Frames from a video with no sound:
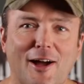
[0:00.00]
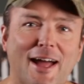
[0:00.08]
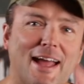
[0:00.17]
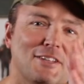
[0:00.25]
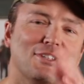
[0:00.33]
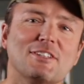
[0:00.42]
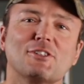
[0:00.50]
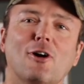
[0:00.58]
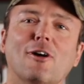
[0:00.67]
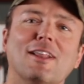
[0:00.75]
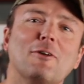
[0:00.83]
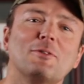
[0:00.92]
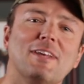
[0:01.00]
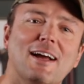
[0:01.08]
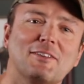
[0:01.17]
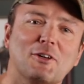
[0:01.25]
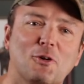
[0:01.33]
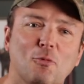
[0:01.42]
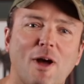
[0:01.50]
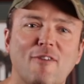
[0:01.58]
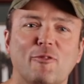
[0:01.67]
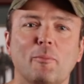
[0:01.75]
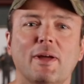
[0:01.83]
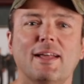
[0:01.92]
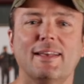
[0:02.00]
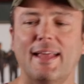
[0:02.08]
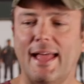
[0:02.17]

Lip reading: Hi, hey, gents. Carl here with Tactical Rifleman.